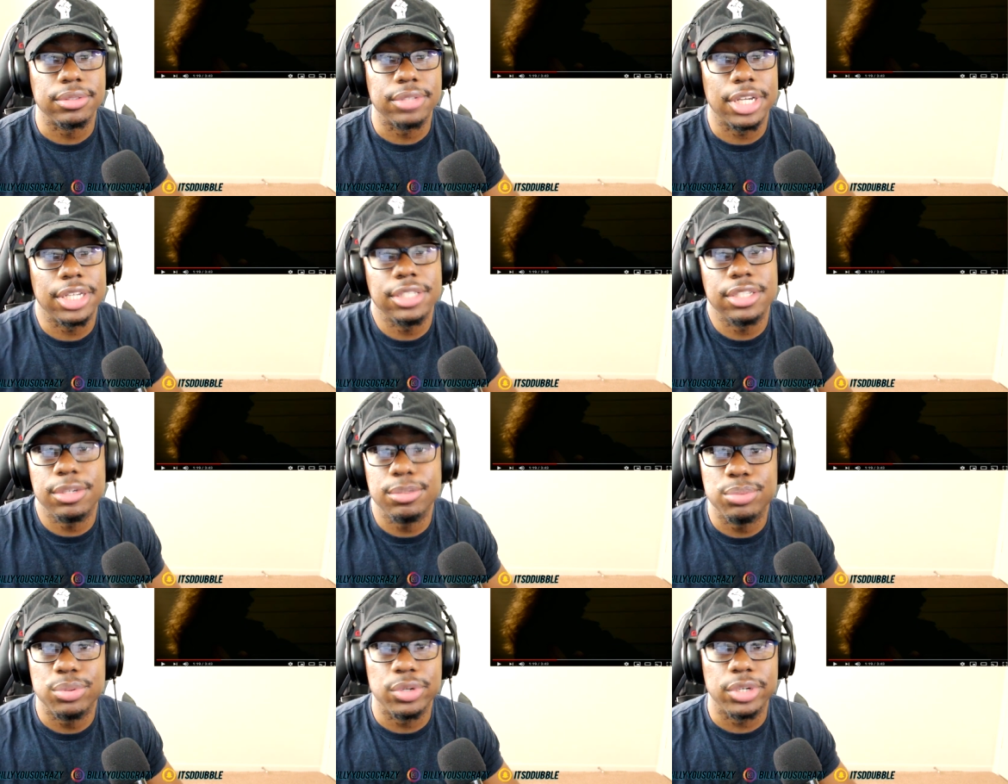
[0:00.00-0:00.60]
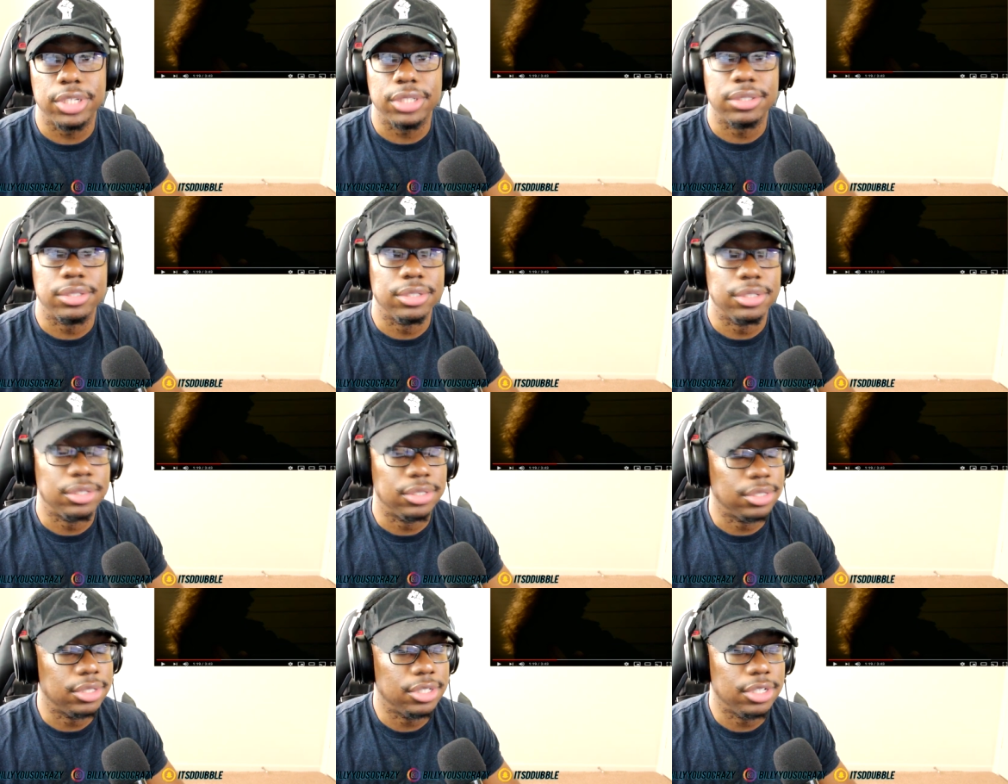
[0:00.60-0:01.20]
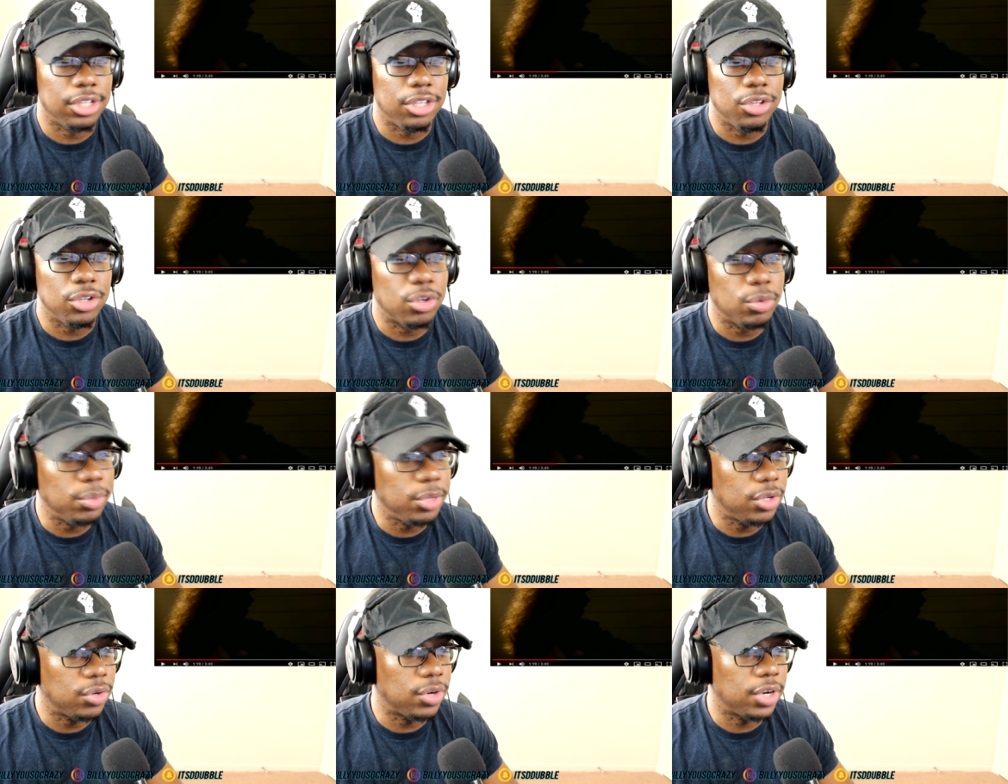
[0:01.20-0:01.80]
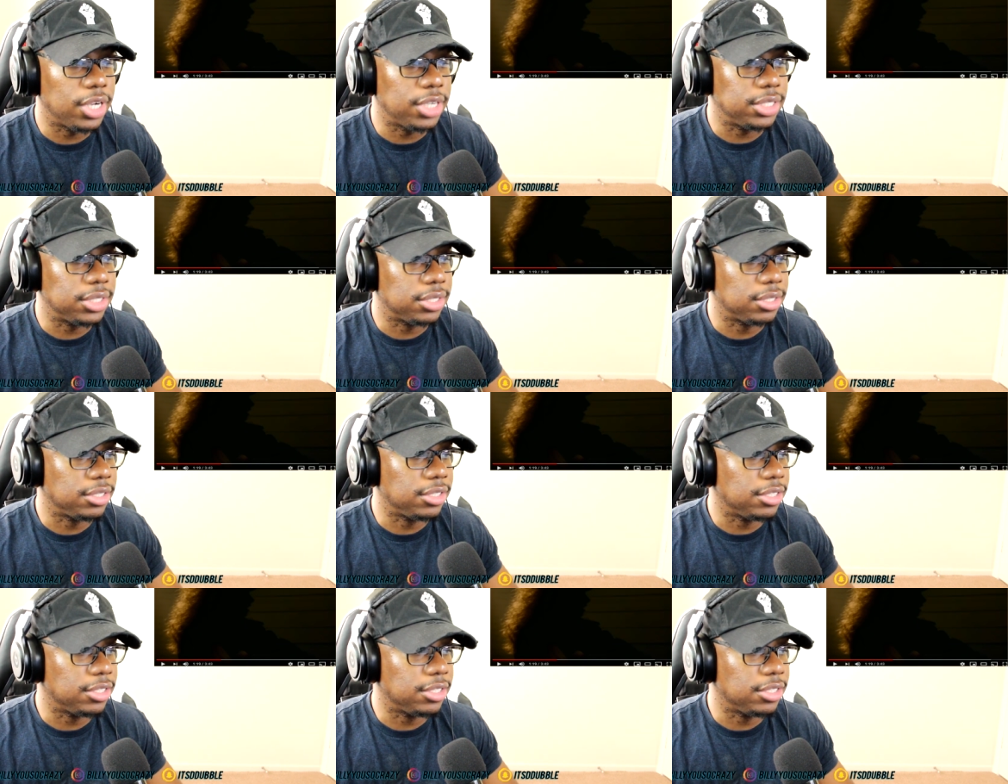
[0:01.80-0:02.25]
At some point, you're gonna be crushed.